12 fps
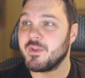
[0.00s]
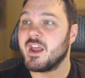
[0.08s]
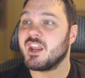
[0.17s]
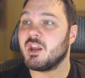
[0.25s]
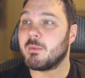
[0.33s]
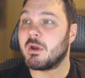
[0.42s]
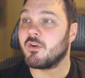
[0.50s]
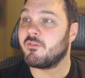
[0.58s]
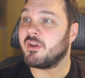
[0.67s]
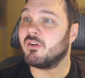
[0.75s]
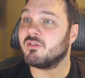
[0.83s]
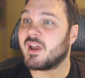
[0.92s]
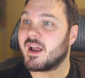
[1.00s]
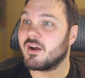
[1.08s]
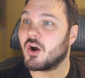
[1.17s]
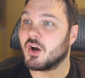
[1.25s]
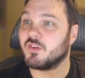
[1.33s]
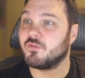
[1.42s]
You may reveal a land
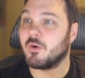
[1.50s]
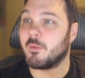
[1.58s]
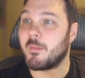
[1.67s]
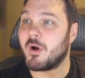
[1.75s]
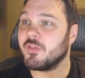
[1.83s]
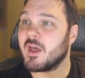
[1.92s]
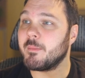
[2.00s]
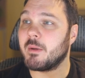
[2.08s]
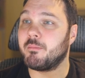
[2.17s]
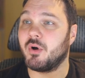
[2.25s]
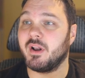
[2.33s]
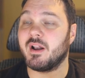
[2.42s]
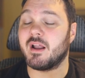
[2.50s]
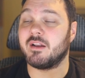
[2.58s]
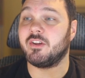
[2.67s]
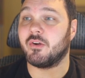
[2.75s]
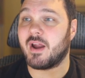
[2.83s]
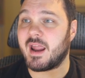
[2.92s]
card from among them and put it
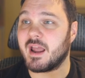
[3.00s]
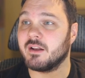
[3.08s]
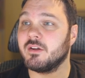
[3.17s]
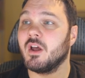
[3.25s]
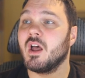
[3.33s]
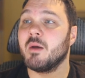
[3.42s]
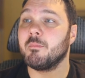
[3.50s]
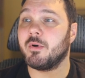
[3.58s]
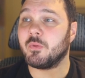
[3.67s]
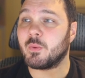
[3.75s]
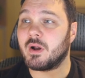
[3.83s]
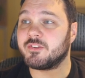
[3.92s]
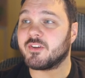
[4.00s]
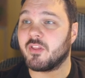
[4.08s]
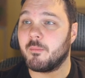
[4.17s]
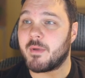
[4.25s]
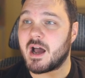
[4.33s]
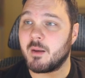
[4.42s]
into your hand. Put the rest on
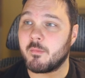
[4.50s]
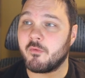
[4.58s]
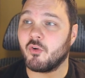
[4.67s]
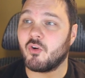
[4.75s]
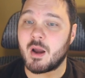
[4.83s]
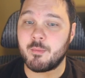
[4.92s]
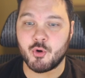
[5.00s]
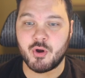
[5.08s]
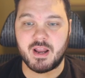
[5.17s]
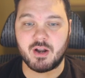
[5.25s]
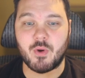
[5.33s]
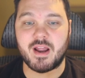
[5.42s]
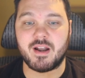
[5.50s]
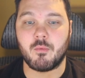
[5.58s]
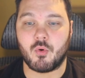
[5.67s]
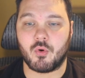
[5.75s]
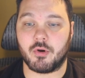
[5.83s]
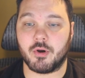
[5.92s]
the bottom of your library in a random
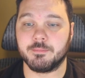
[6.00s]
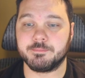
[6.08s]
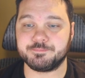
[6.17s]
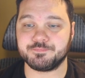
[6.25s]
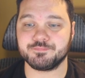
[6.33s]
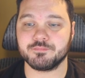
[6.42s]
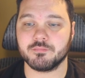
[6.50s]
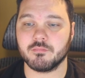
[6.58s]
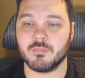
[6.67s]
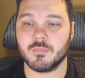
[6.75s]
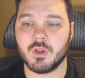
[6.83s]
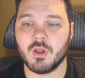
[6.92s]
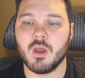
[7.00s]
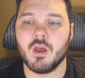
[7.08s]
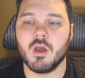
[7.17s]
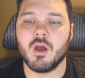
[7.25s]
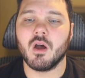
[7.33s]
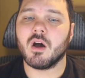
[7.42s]
order.
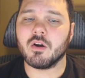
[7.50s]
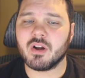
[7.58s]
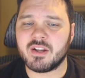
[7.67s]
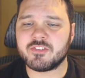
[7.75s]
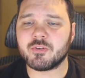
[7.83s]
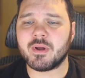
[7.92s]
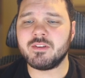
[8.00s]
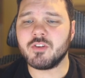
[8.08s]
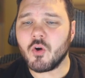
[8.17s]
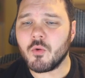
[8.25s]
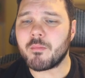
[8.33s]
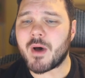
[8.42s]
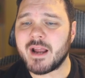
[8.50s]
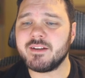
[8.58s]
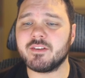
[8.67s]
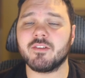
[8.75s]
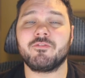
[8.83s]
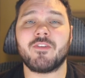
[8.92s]
Alright, so I don't mind
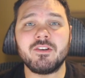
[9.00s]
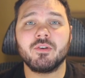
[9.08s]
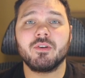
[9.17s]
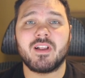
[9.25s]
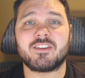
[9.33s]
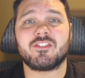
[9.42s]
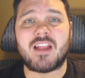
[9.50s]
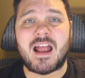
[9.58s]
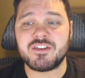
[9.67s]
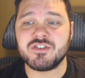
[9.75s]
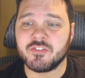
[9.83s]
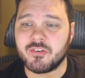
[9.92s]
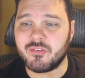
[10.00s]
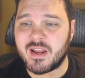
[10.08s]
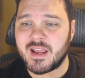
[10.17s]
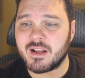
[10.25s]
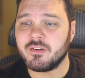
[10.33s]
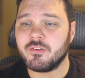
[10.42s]
a Defender that snatches a
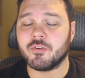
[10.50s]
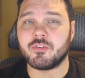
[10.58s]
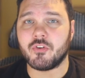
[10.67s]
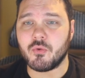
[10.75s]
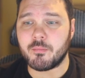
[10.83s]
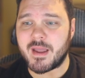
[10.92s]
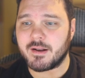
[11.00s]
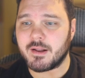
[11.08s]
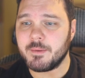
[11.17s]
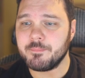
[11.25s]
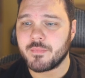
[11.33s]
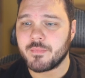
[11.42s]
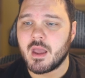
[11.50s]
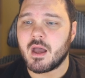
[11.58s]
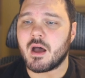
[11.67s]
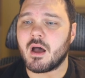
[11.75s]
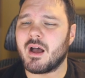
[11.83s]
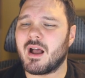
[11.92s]
land for 2 mana.
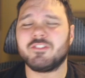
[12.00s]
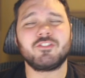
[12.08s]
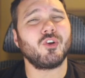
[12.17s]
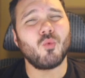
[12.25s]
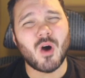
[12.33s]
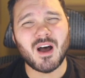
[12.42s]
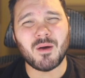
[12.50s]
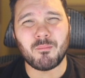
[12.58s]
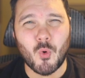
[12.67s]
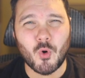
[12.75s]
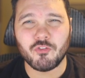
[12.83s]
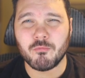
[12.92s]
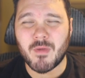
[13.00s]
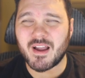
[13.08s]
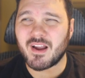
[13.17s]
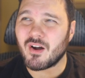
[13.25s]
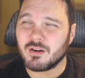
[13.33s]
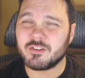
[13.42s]
I still want more from my
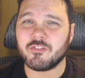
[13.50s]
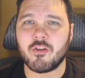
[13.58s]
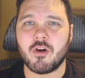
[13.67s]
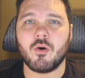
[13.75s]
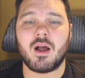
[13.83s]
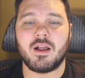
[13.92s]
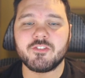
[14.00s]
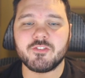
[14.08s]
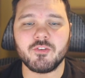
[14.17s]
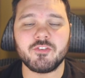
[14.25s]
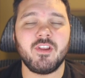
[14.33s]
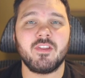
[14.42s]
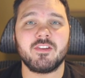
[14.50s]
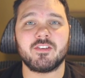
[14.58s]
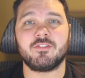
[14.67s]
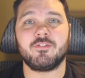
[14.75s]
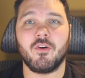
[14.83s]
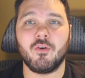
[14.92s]
cards, though. I still see this
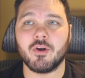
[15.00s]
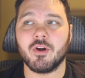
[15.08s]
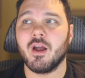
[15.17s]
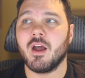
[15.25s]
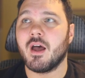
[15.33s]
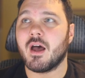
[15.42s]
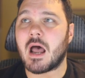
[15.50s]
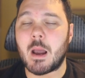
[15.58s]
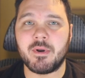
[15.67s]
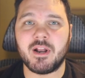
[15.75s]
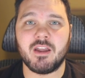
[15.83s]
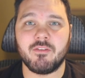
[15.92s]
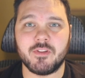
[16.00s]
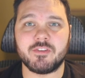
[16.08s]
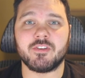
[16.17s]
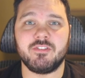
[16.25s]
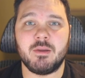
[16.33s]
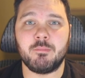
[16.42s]
as filler. I'm going to give this
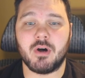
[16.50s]
a D+.